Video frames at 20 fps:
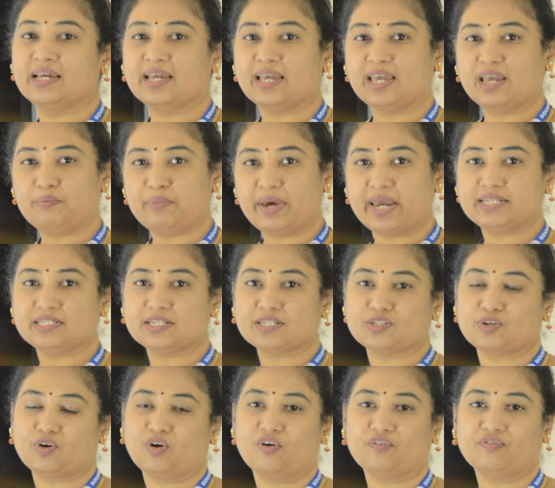
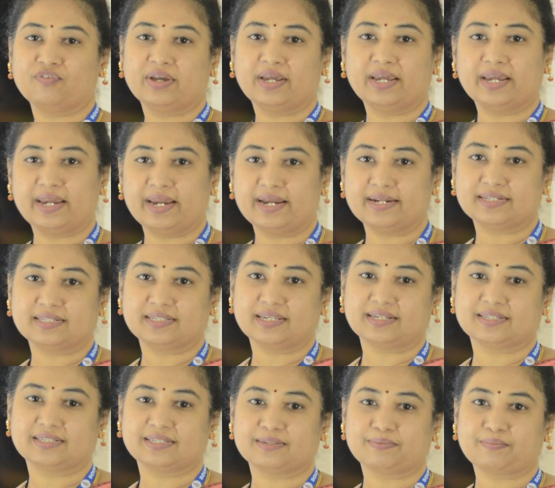images of heat
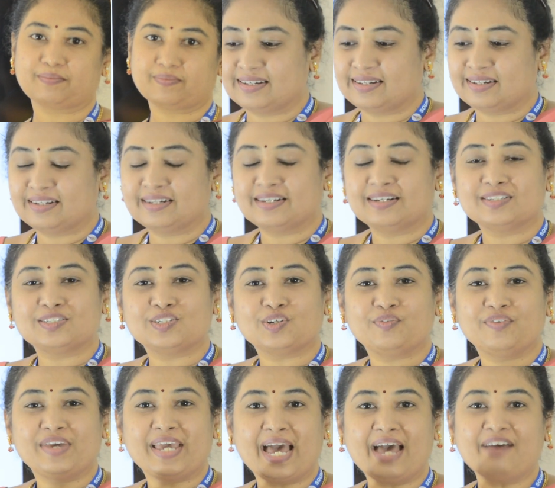sinks.
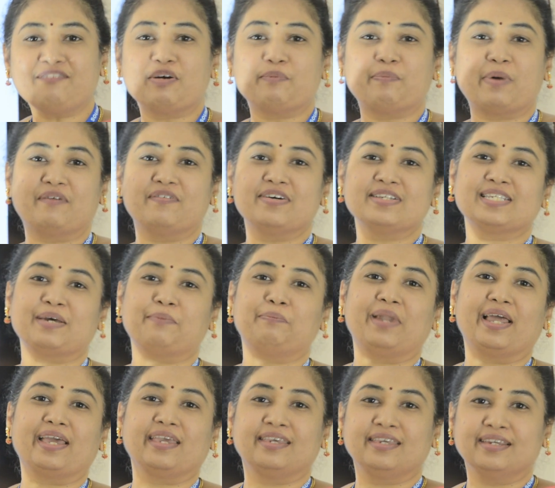So we have a power
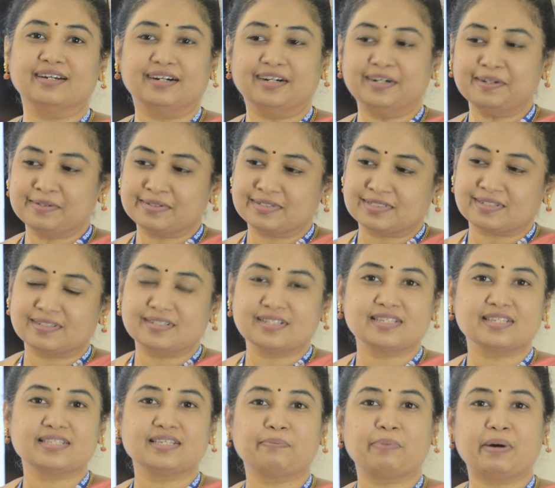supply here. So
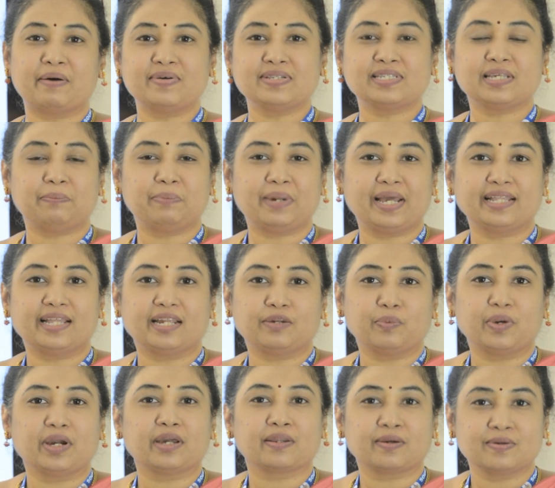this is a power supply
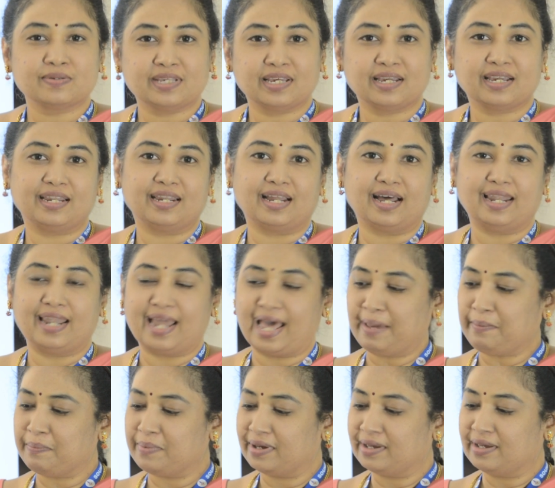that we are using in our
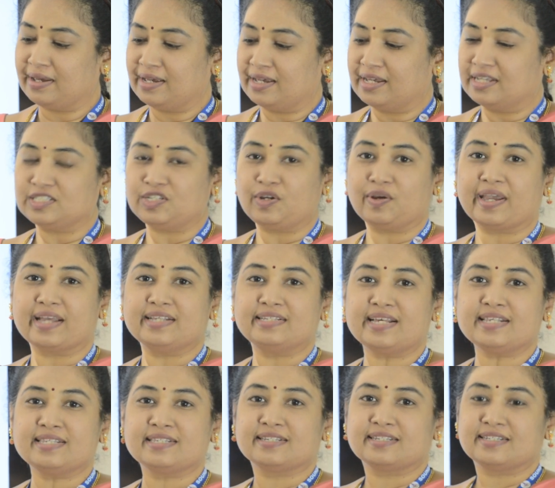lab. So you can
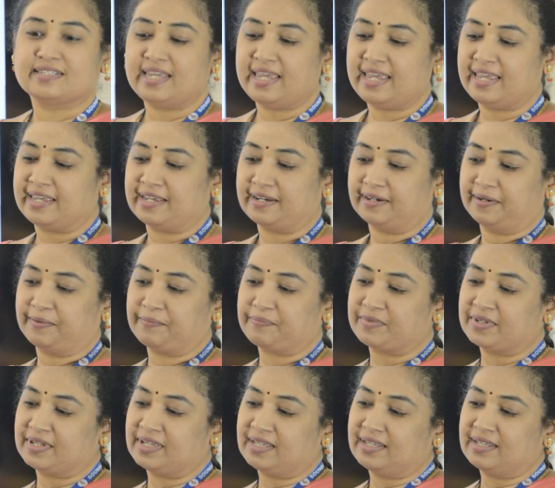just see here,
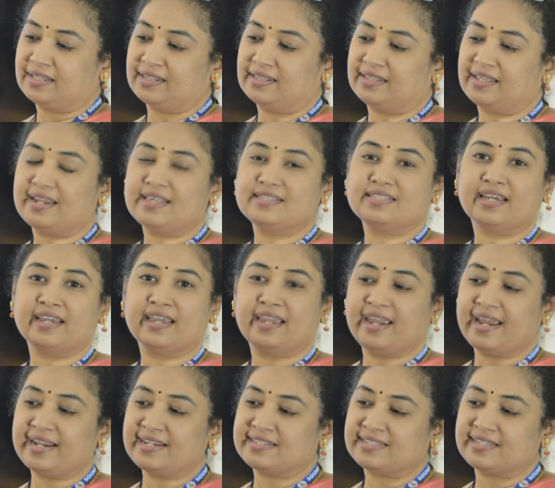there is a
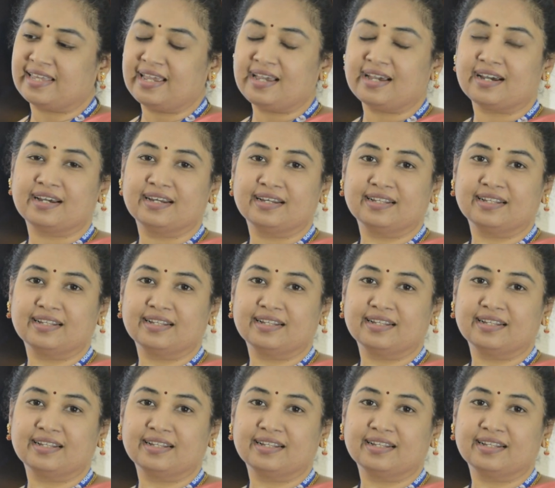heat sink